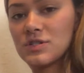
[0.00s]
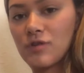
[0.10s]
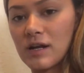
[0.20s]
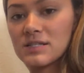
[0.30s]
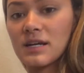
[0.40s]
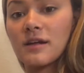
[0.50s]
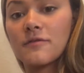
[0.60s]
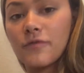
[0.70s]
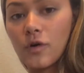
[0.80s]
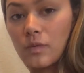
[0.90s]
translating
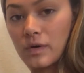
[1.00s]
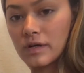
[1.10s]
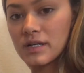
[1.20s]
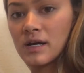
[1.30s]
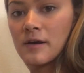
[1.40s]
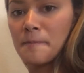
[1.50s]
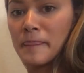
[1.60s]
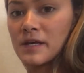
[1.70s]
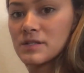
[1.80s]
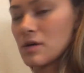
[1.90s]
forward.
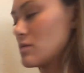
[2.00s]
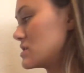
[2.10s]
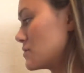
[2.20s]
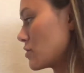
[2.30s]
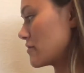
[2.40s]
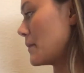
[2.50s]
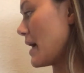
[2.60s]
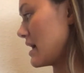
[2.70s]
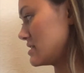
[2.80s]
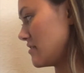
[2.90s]
So it was more of a
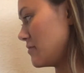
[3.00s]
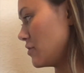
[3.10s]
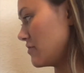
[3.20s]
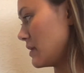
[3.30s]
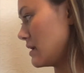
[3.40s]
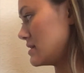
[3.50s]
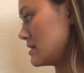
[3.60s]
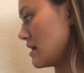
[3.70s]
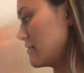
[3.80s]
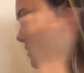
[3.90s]
passive movement
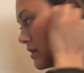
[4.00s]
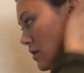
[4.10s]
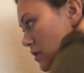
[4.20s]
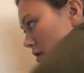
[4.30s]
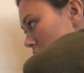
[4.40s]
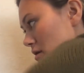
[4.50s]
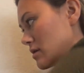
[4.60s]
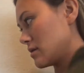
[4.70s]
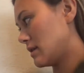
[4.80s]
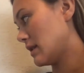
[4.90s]
of the lower
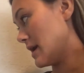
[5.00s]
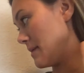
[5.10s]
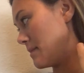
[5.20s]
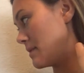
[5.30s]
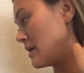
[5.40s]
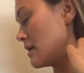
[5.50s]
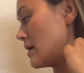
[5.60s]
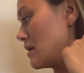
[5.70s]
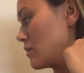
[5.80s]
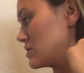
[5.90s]
limb,
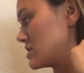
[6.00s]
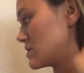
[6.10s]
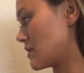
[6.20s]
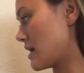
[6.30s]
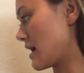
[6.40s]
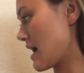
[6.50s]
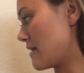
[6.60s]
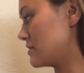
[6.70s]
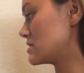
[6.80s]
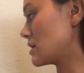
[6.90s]
which is why I have
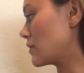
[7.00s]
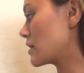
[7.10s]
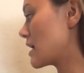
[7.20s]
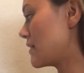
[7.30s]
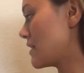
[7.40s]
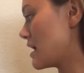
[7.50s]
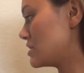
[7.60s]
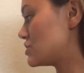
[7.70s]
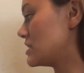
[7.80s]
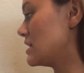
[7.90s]
it slower. And then
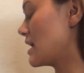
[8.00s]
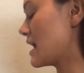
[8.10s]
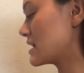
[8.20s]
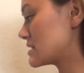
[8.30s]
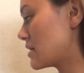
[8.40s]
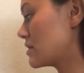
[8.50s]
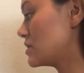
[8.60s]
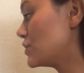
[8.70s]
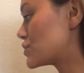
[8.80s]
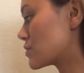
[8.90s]
she hangs out in
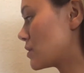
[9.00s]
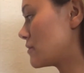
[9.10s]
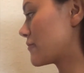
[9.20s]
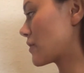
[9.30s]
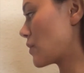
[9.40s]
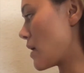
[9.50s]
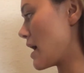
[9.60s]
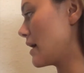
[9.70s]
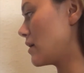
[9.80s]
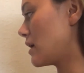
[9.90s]
neutral for a
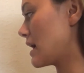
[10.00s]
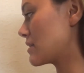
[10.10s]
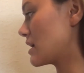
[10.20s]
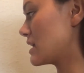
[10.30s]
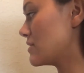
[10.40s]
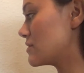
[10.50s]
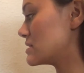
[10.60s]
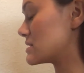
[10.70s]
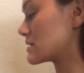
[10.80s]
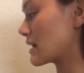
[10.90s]
while. I thought even
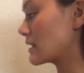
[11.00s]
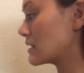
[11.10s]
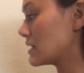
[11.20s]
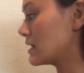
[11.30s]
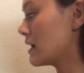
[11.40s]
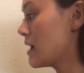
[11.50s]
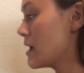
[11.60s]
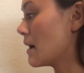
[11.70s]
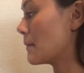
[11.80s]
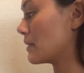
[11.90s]
slightly
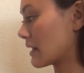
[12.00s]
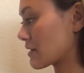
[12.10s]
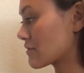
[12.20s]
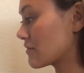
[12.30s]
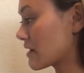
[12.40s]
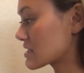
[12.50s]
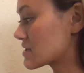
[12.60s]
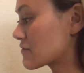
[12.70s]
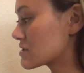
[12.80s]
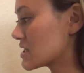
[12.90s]
plantar flexed
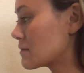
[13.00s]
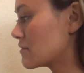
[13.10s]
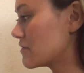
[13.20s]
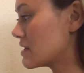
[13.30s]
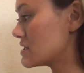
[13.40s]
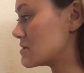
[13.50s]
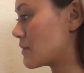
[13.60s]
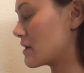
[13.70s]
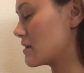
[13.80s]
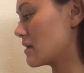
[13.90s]
for some of this,
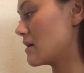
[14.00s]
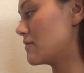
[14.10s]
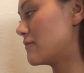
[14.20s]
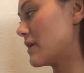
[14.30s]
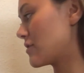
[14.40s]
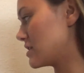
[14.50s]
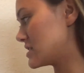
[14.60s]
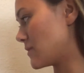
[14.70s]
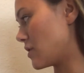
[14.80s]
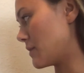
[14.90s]
but a very
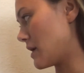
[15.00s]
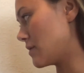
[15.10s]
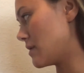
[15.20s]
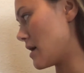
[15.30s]
small amount